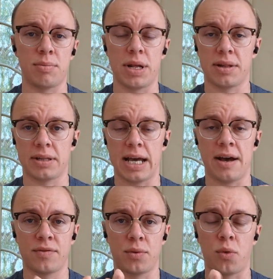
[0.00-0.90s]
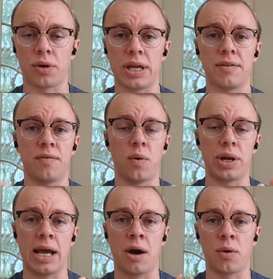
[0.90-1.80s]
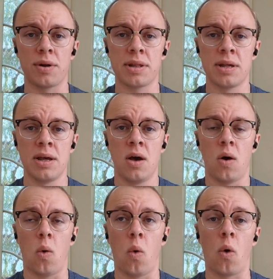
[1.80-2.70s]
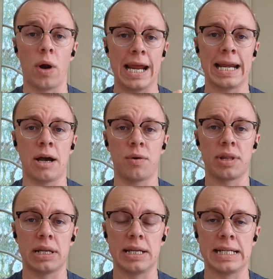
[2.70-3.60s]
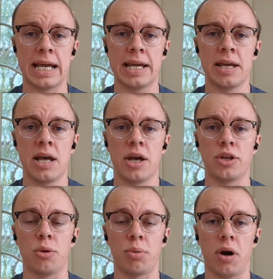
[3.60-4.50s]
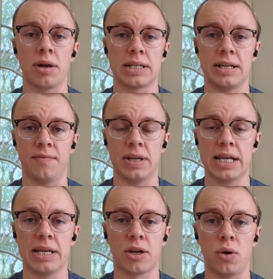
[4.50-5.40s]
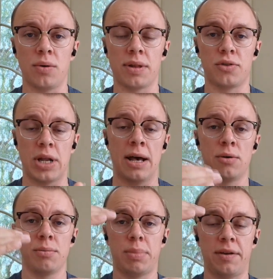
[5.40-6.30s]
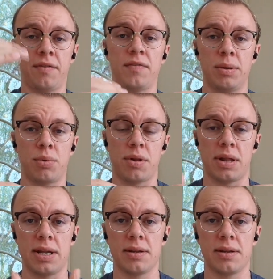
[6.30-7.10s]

Basically, after working 40 hours or eight hours in a day, your productivity goes down by 50%.